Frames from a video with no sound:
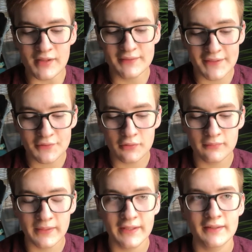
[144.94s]
they told
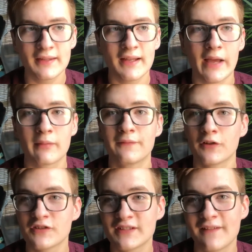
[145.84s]
me that I would
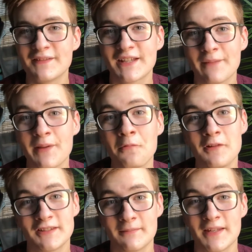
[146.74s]
first have to get my
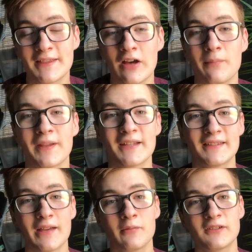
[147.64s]
wisdom teeth out because
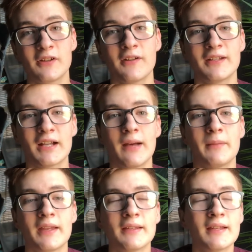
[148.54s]
they were starting to come
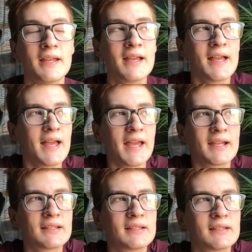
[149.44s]
in
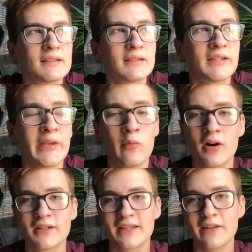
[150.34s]
and they
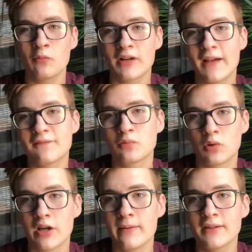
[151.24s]
want they didn't want to have to
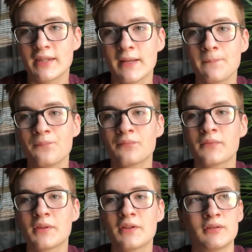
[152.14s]
worry about them.
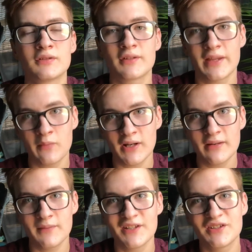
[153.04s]
So they wanted
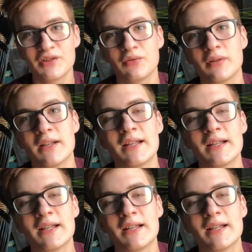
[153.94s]
me to